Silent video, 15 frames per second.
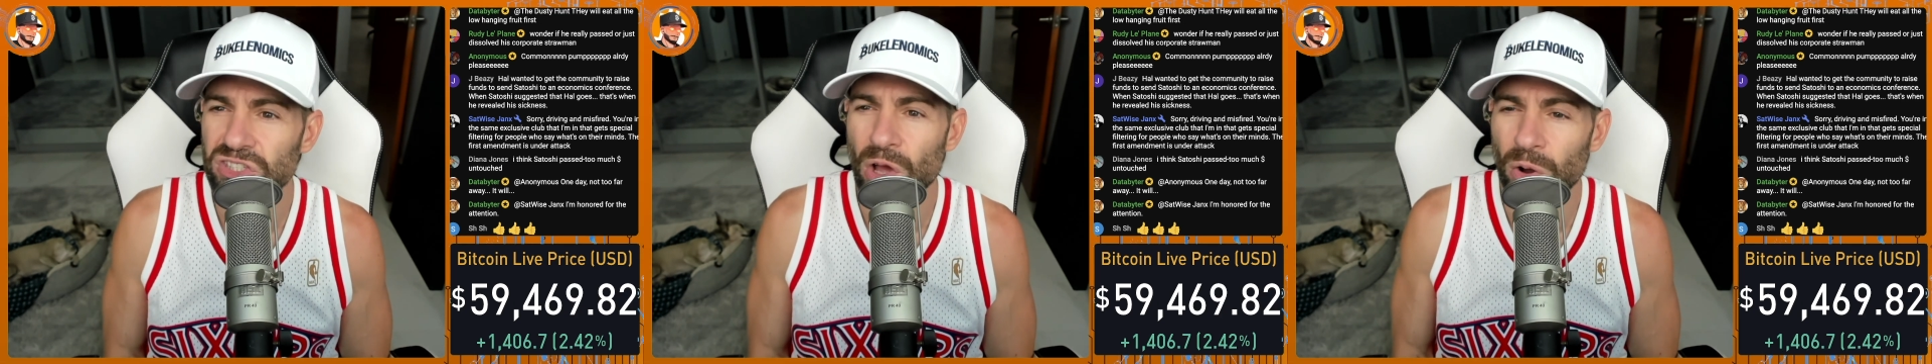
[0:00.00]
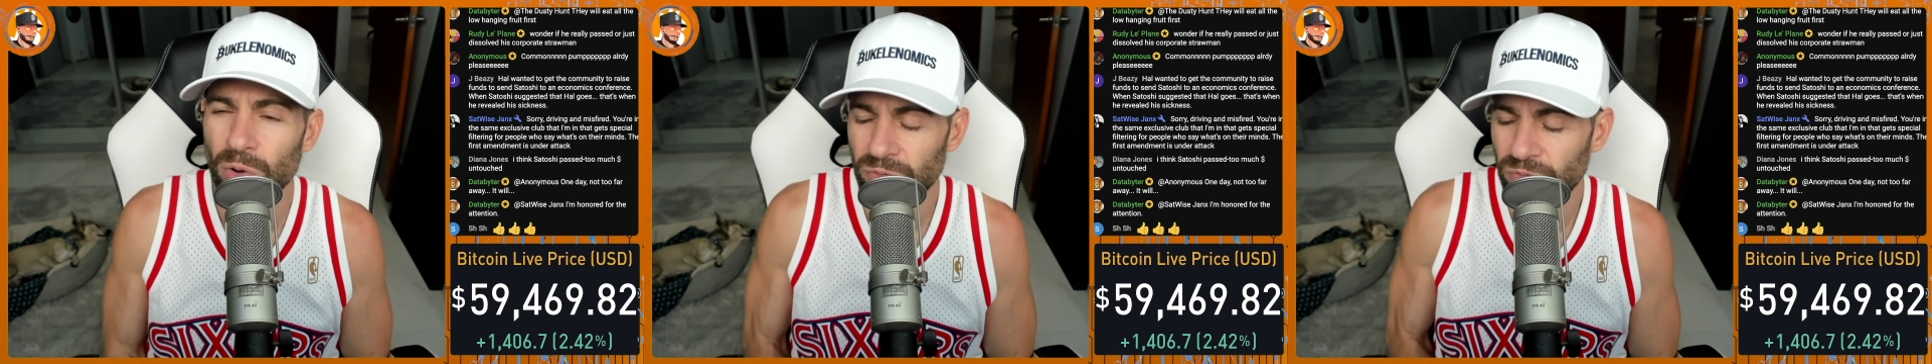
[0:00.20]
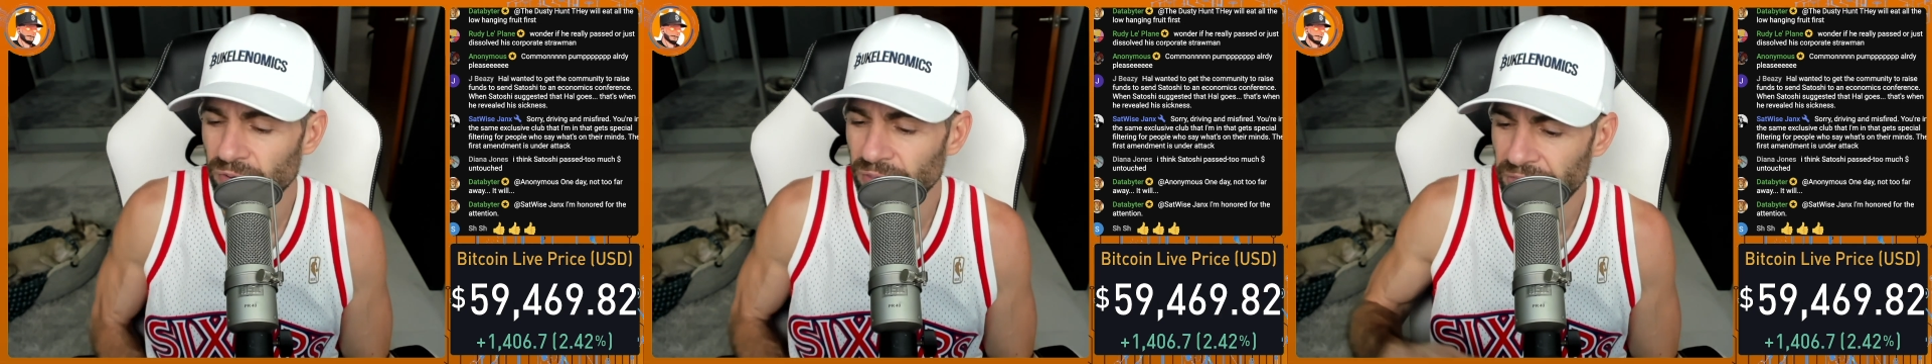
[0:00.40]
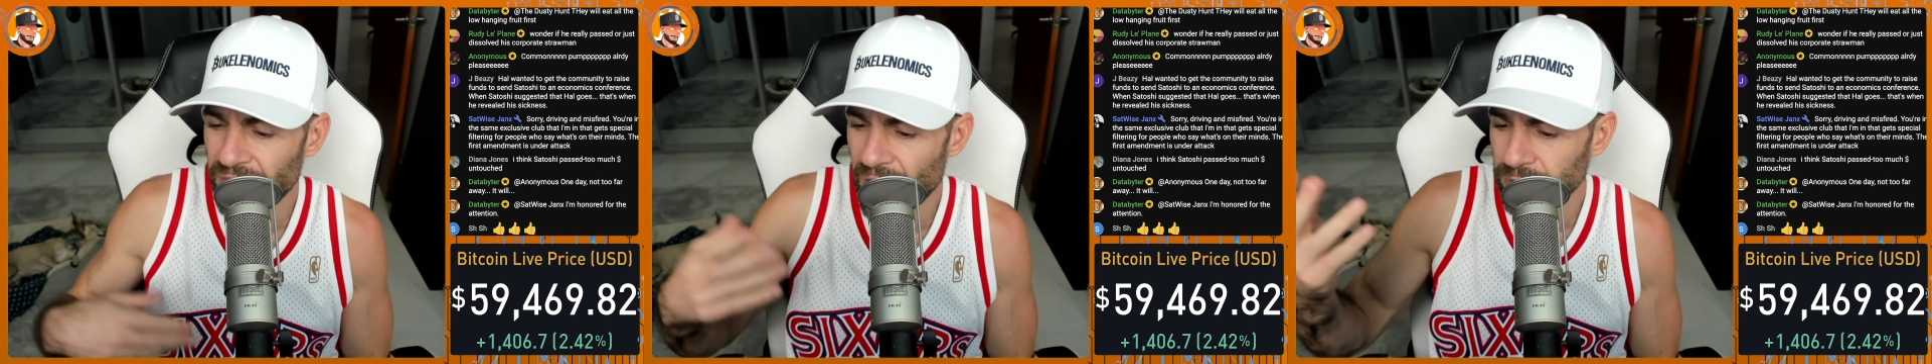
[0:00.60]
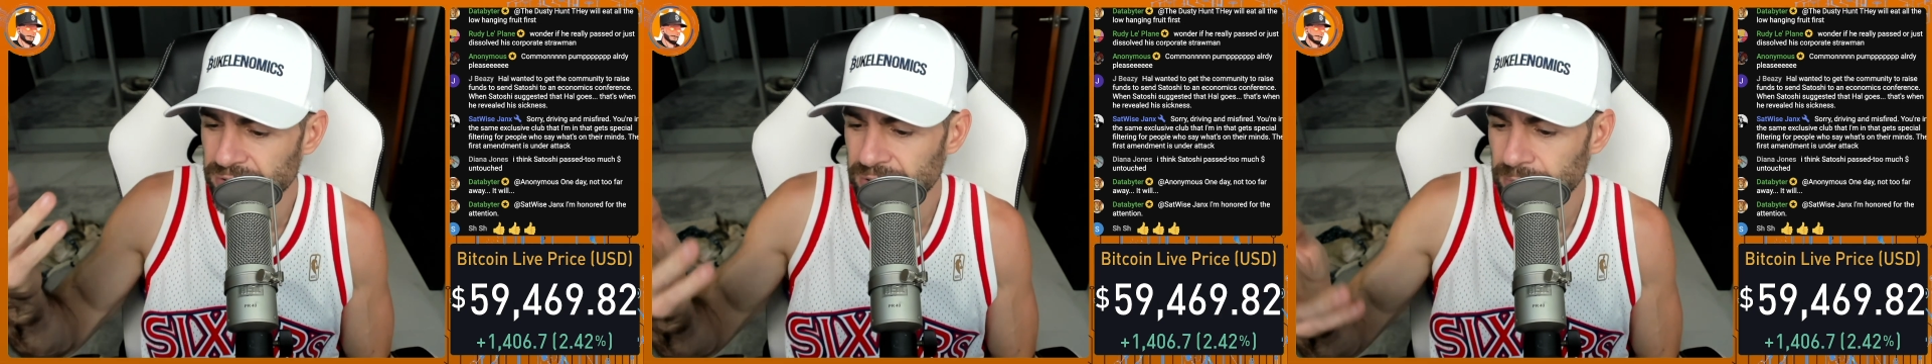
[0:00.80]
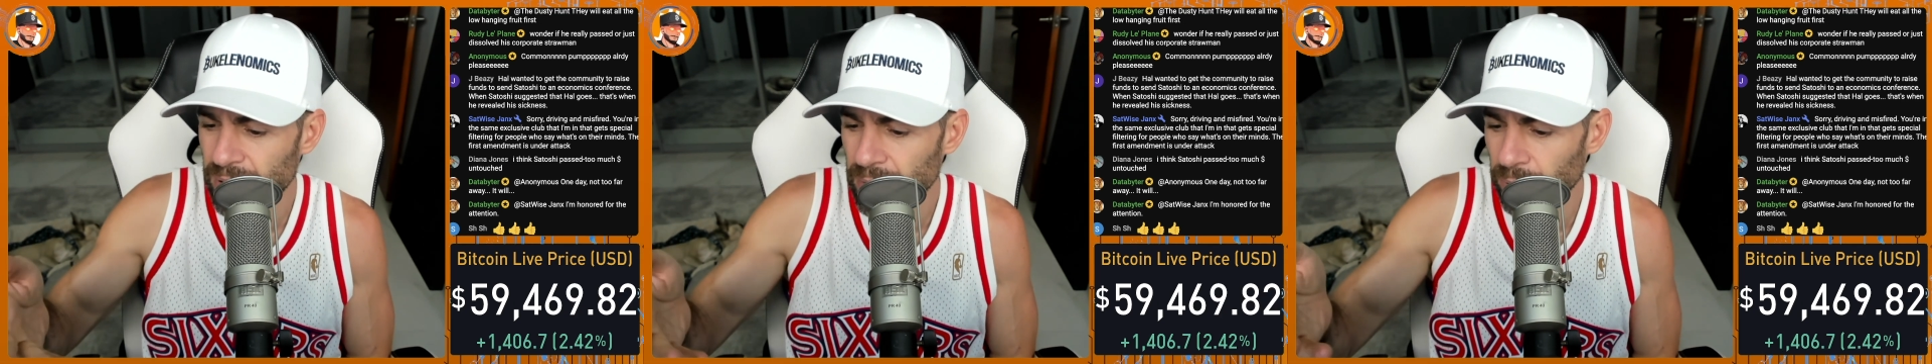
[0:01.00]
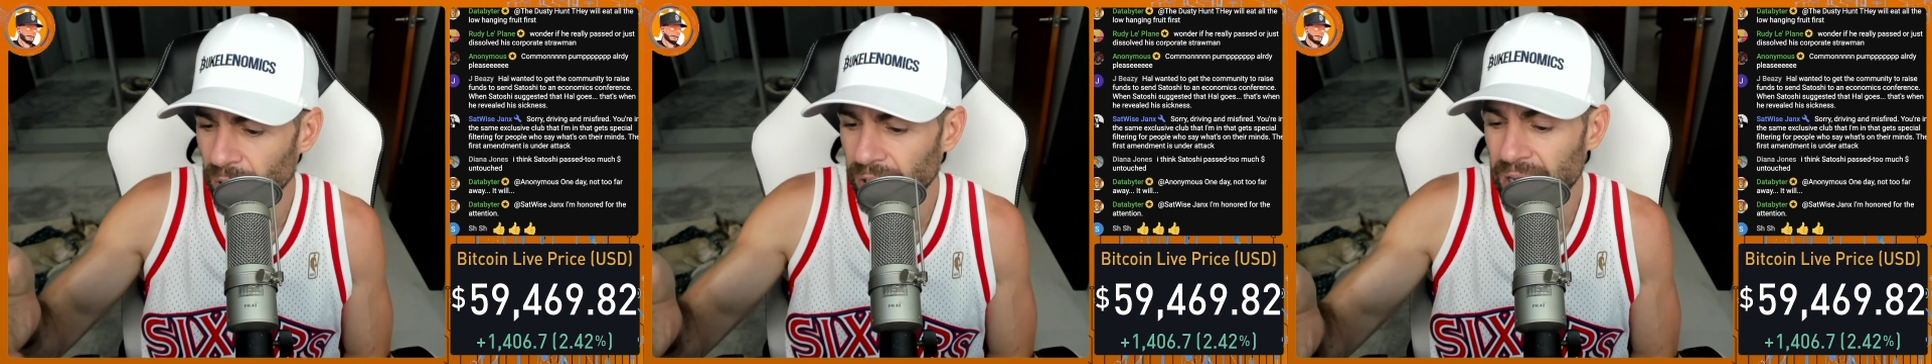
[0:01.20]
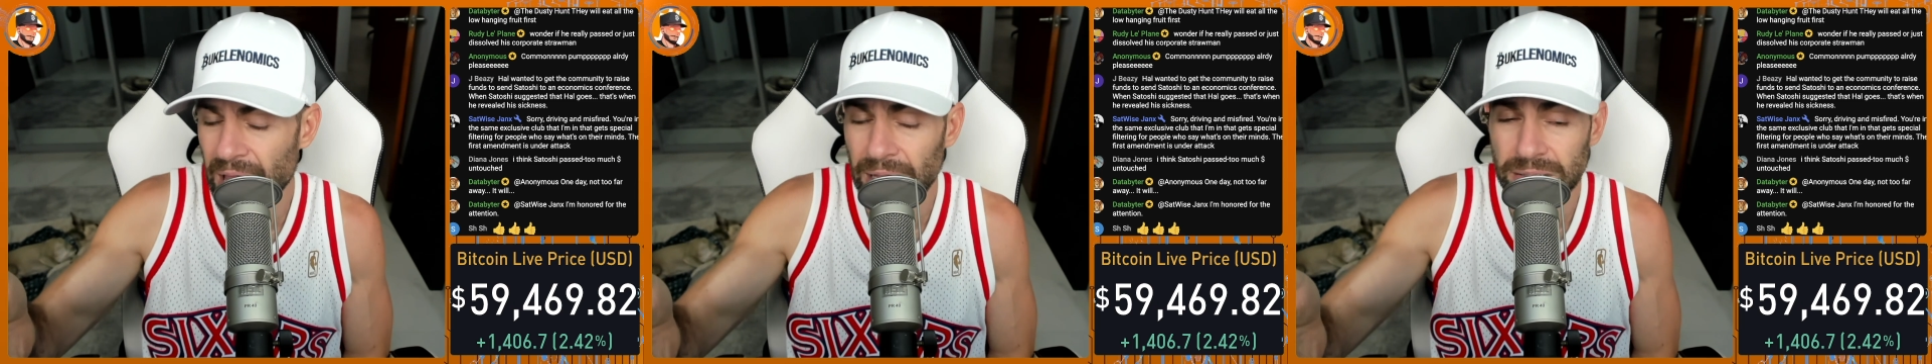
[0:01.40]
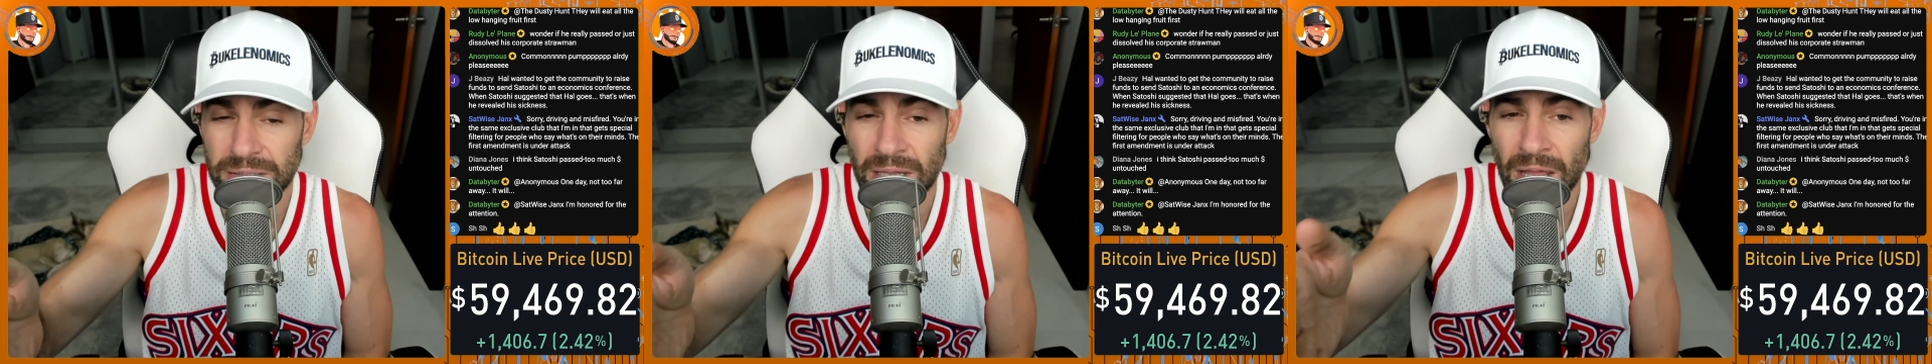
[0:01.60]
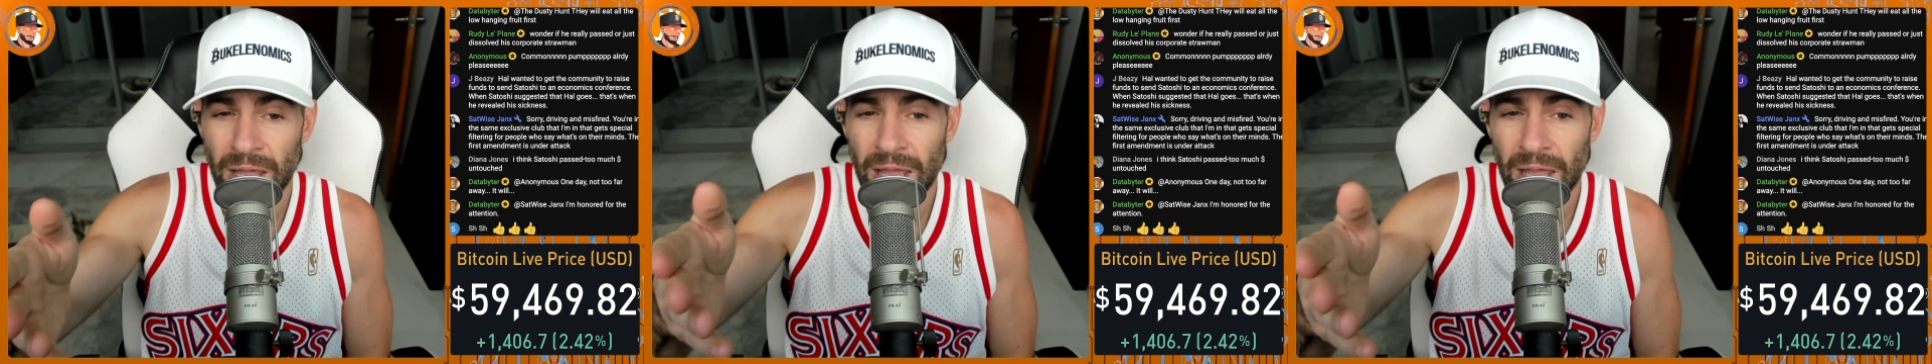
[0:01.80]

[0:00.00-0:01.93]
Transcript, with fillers: note for the 1,000 people on X,